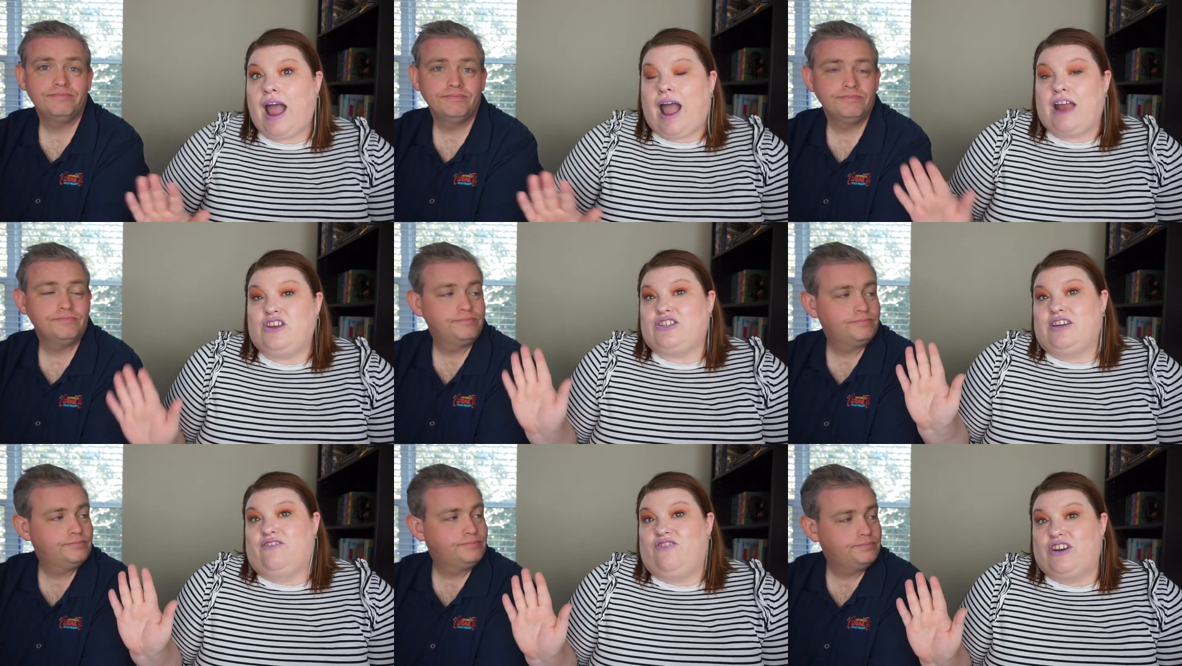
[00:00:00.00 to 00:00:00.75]
Speaker 1: I just
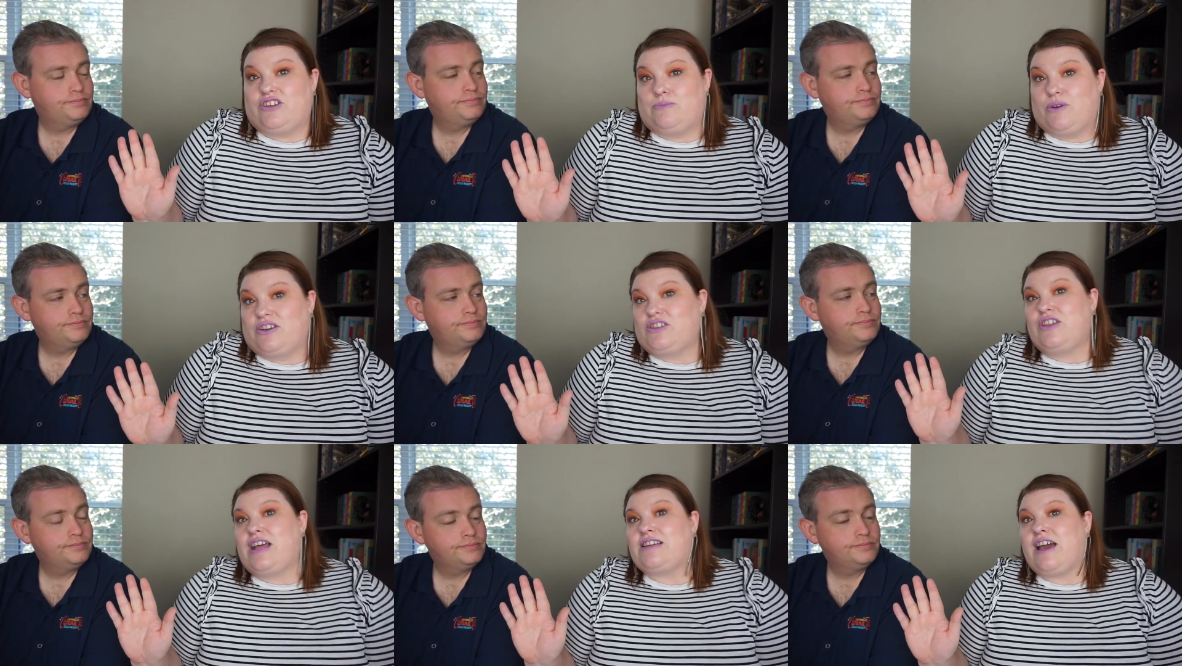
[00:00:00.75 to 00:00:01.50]
didn't finish the book.
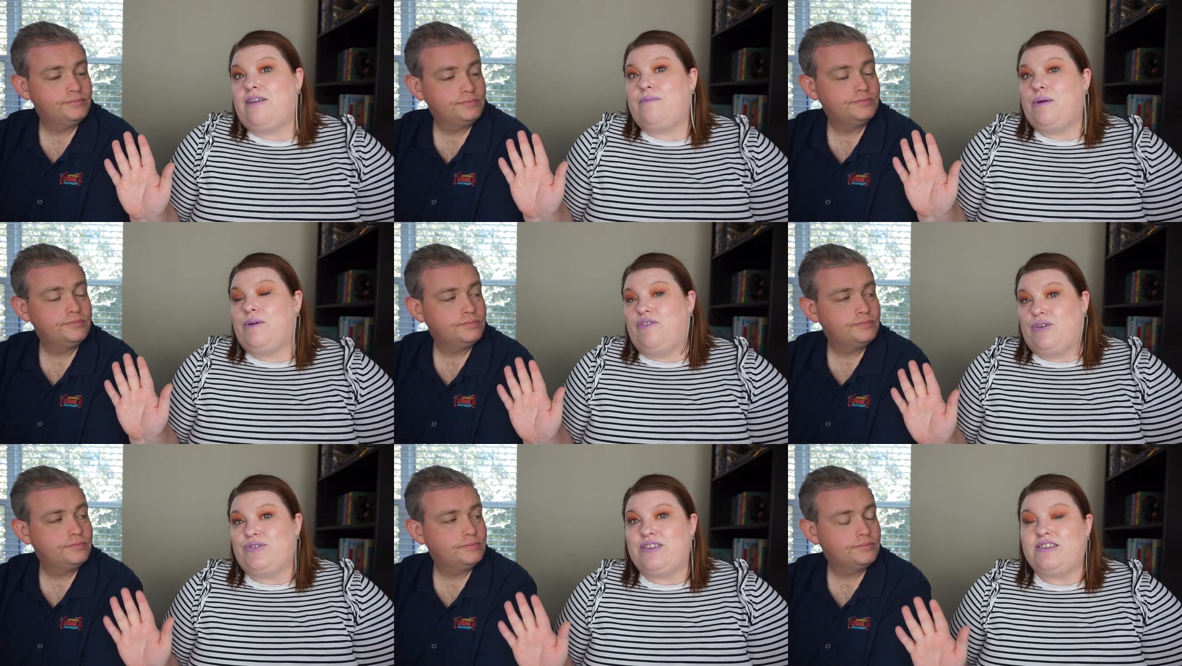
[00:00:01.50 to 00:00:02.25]
So that's kind of my
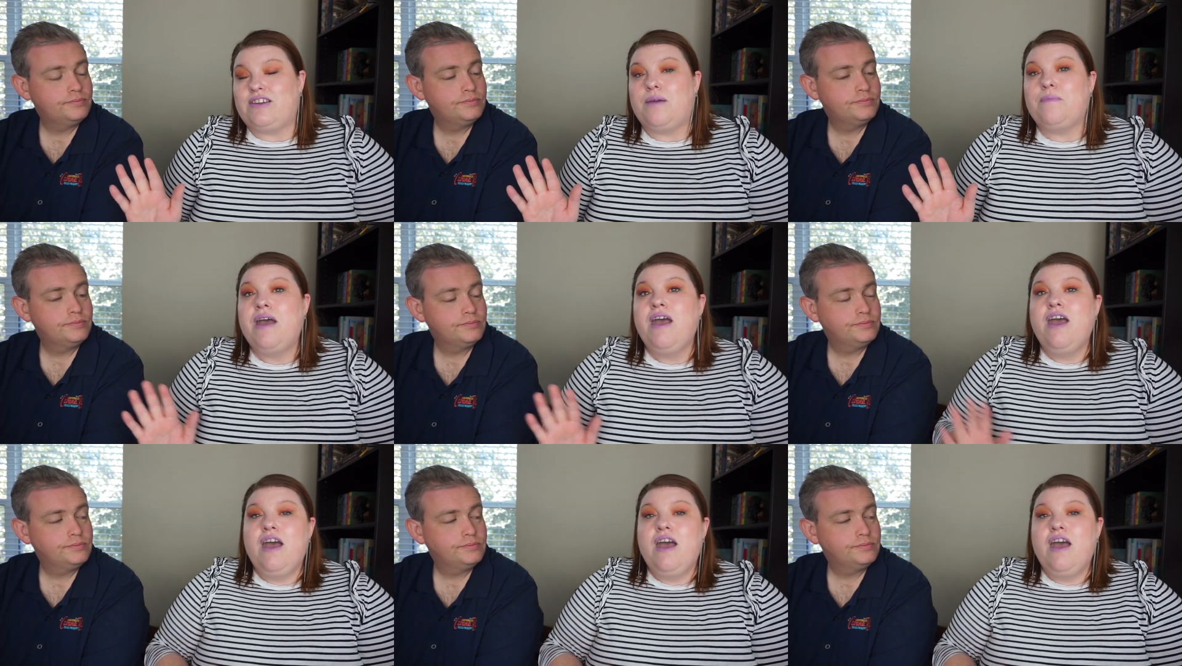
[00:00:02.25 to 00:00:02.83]
review system.